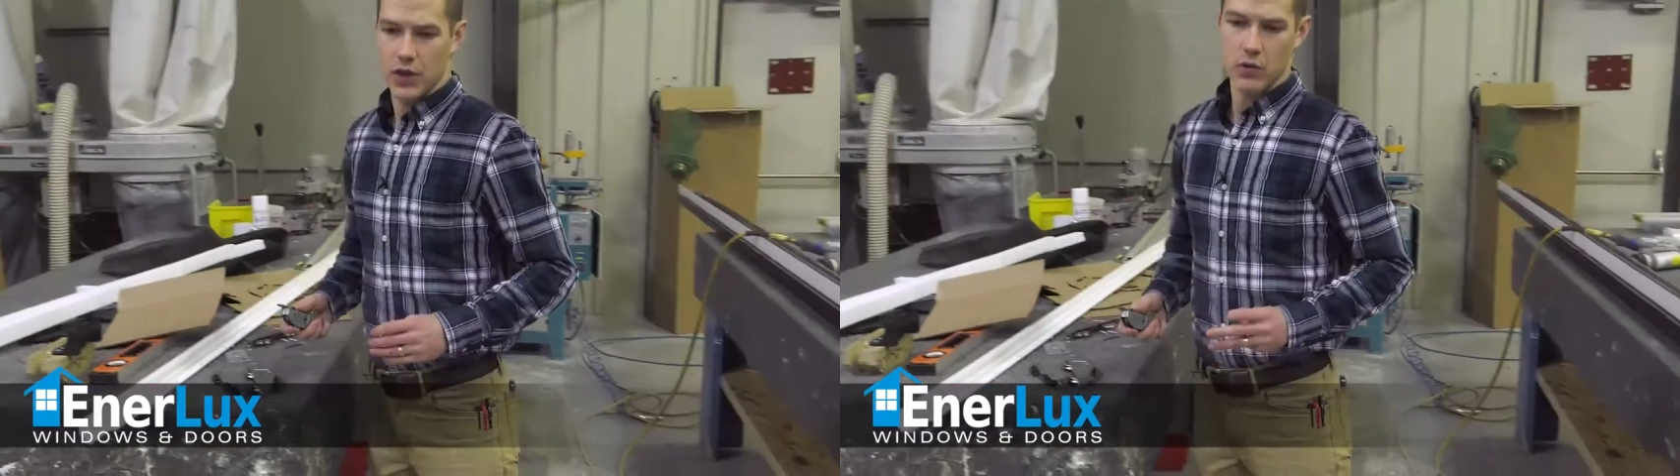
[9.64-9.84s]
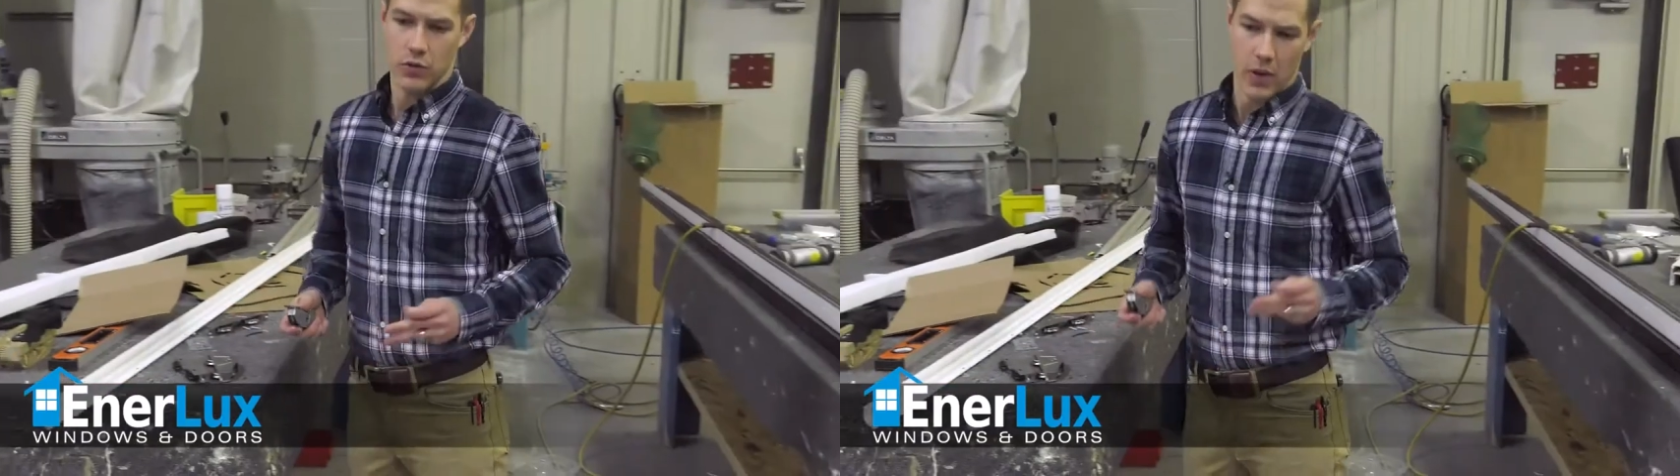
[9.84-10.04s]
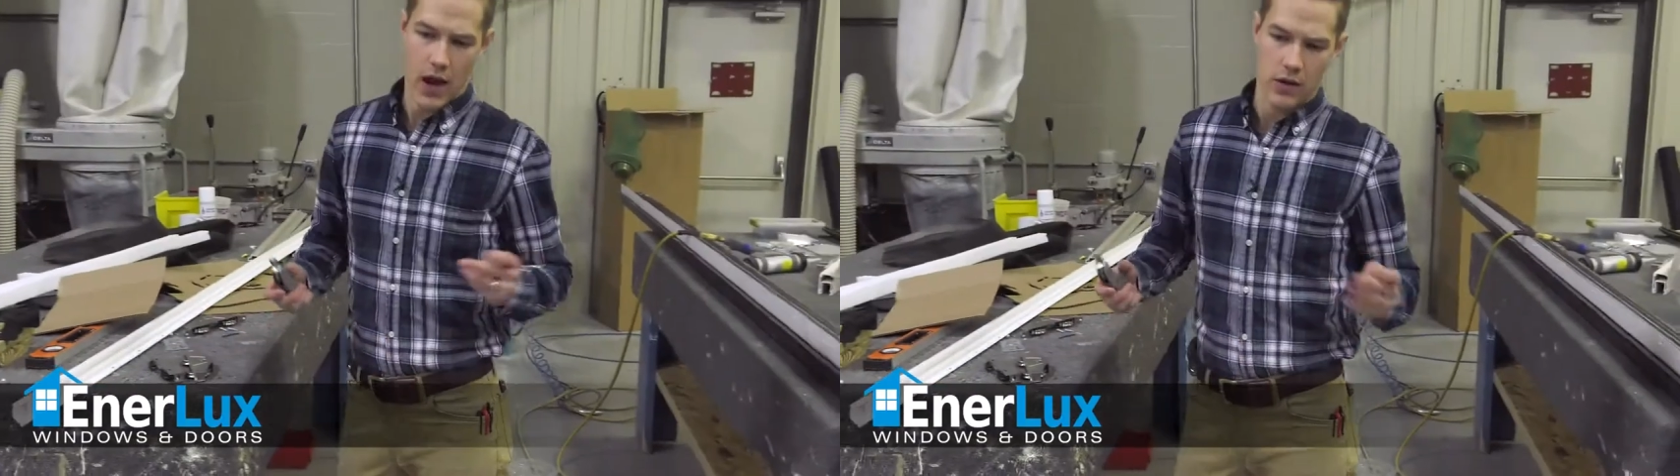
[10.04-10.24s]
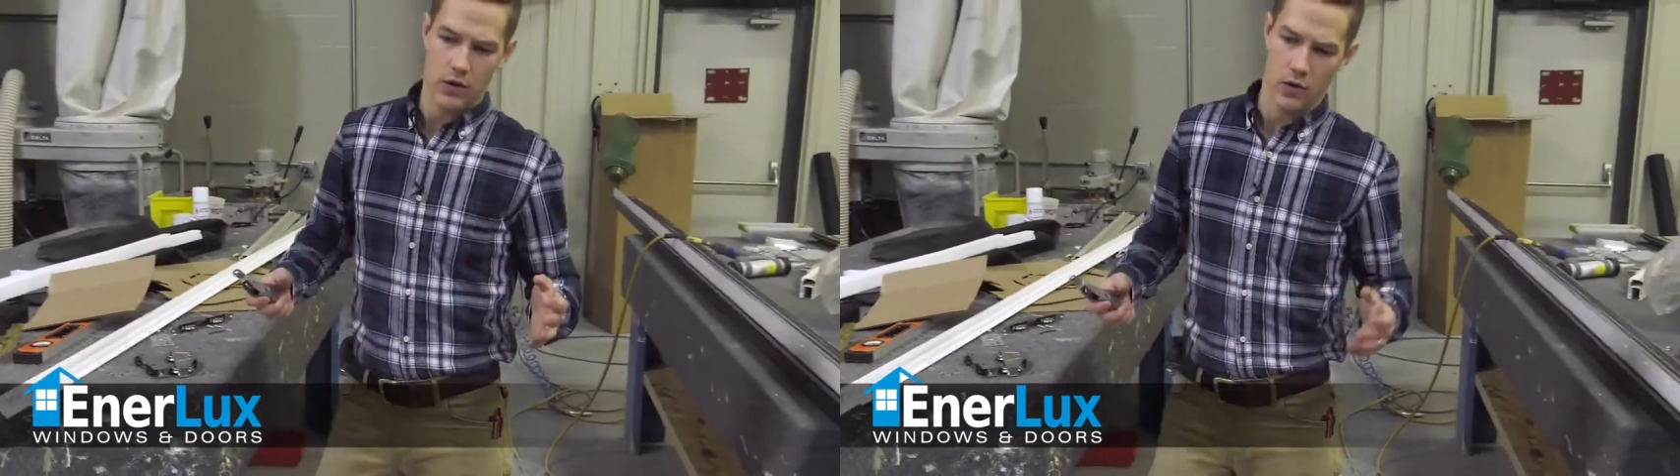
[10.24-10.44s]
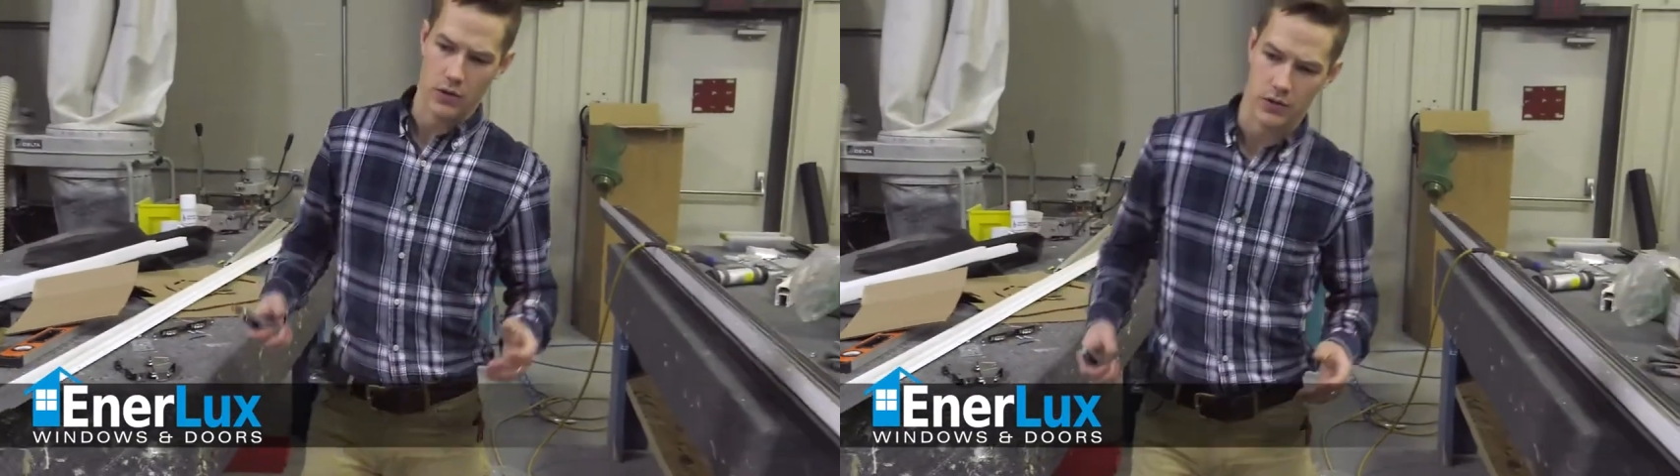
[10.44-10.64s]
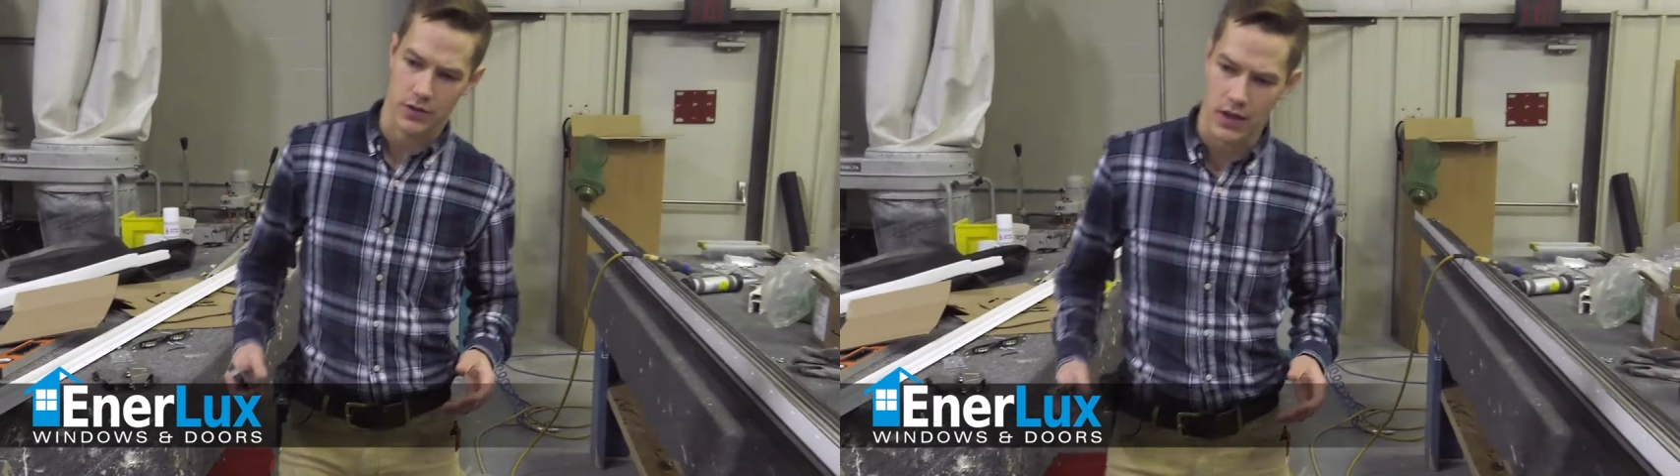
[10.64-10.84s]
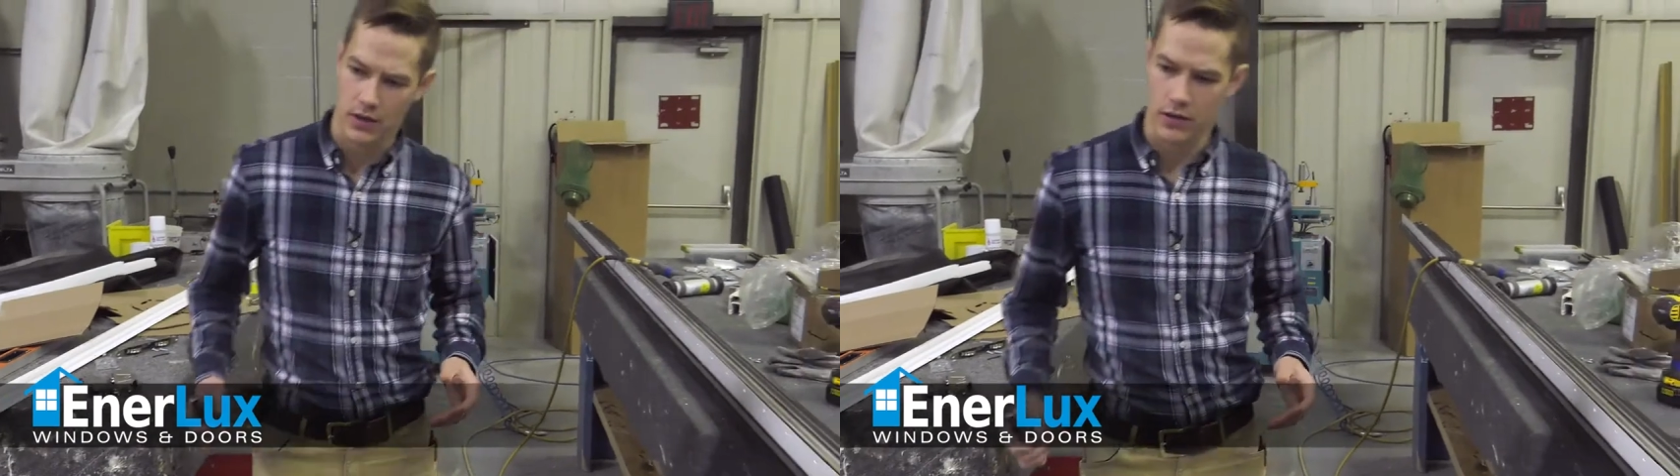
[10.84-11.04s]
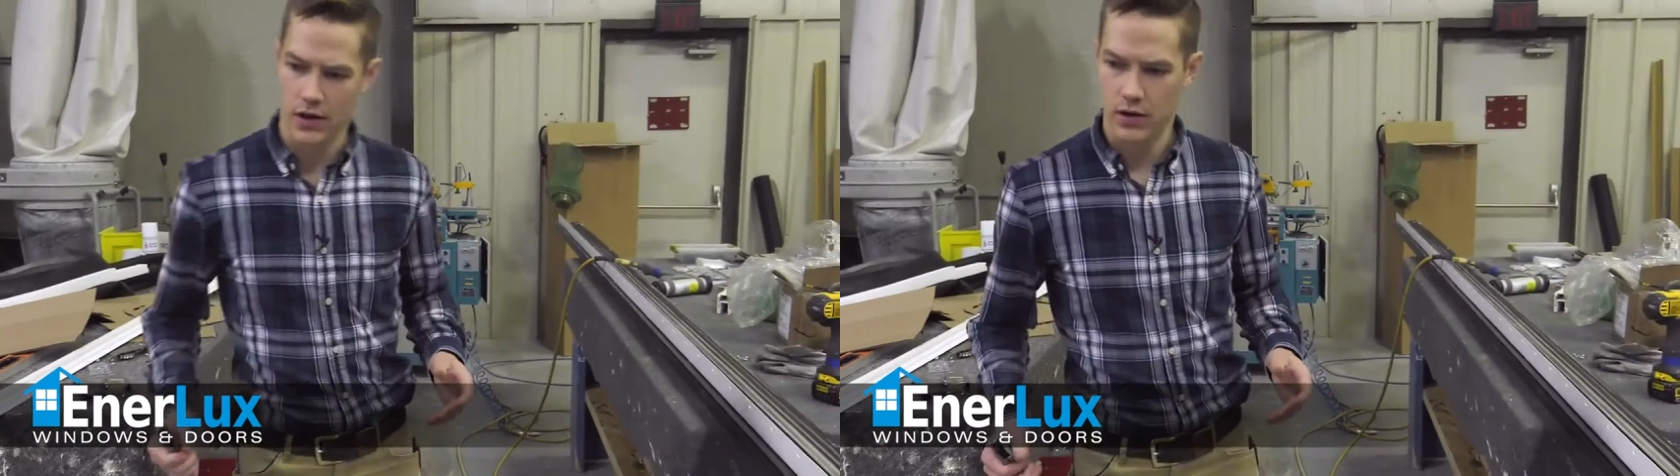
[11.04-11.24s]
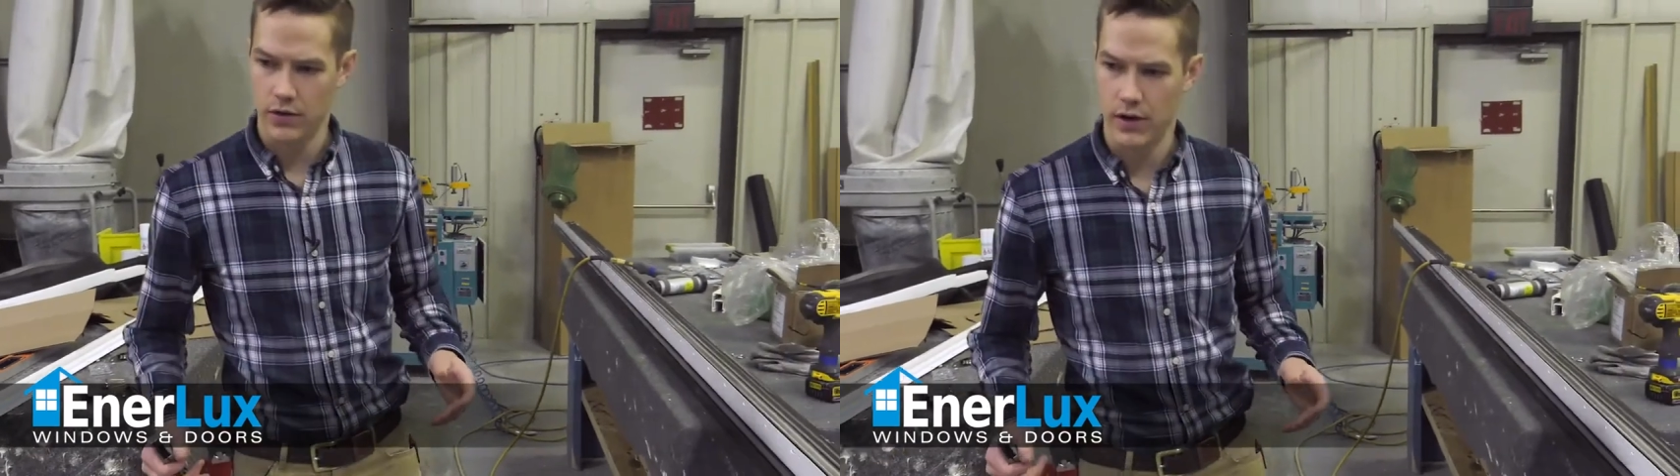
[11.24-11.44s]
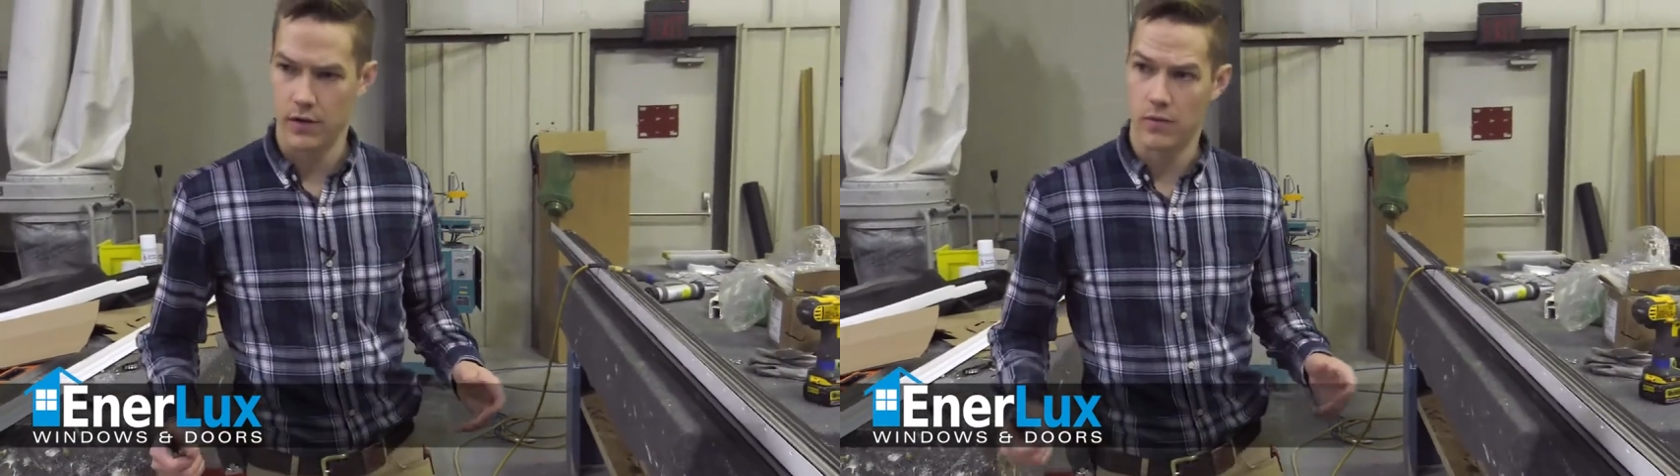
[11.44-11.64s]
thing with patio doors is
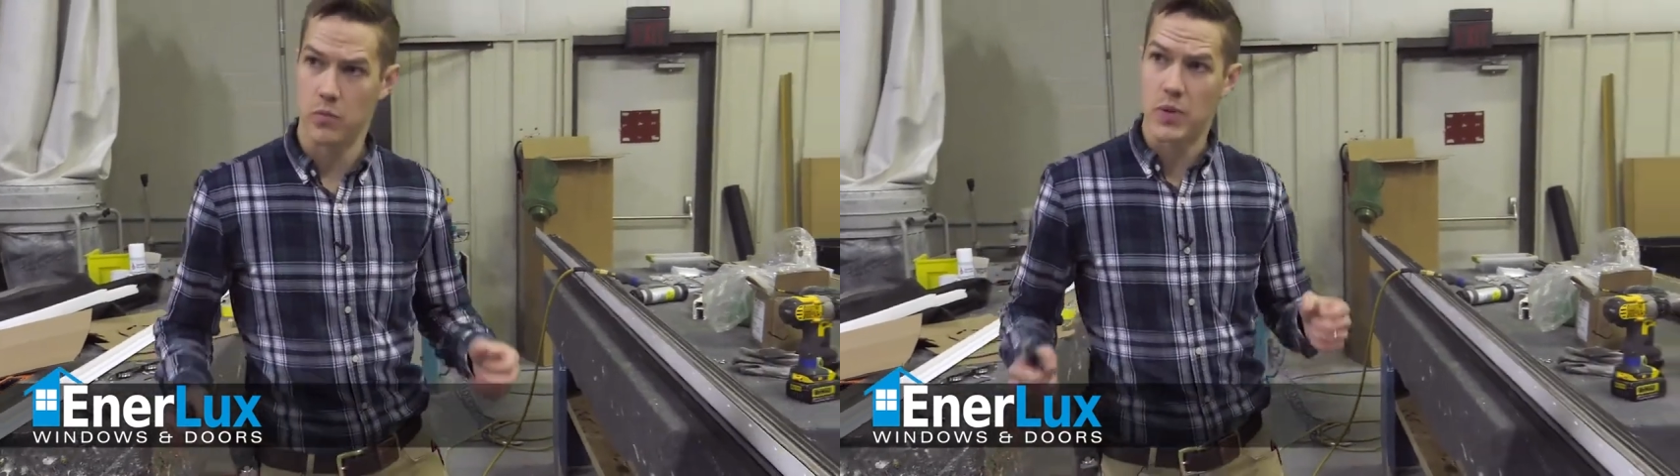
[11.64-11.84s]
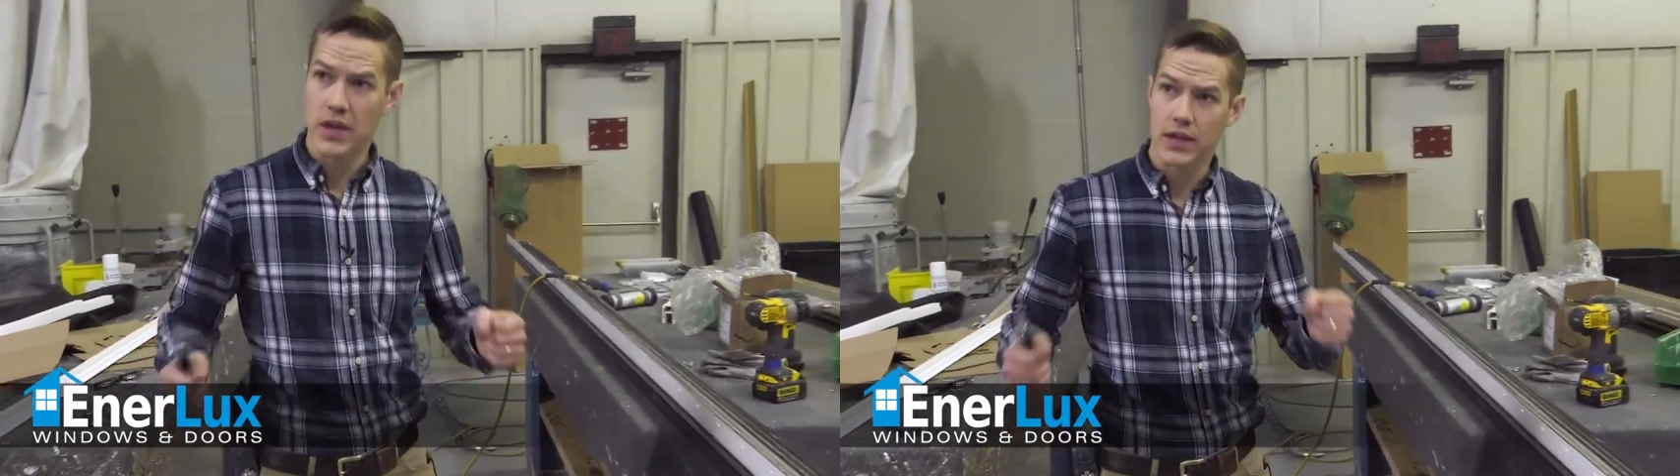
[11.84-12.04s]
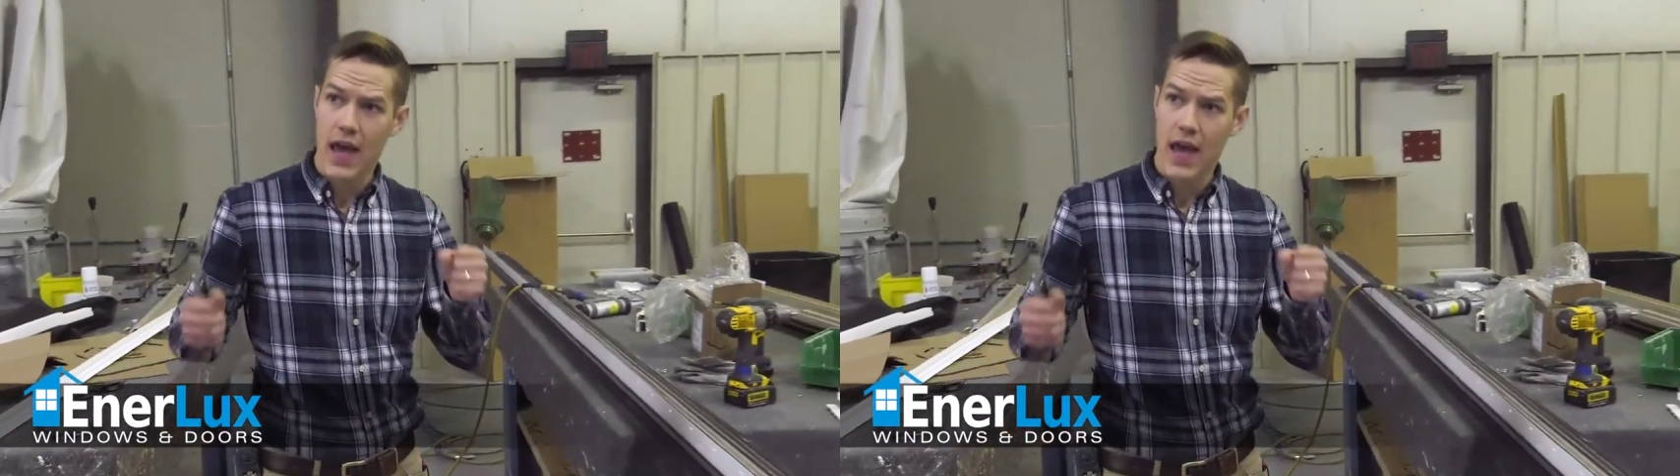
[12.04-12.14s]
they're big,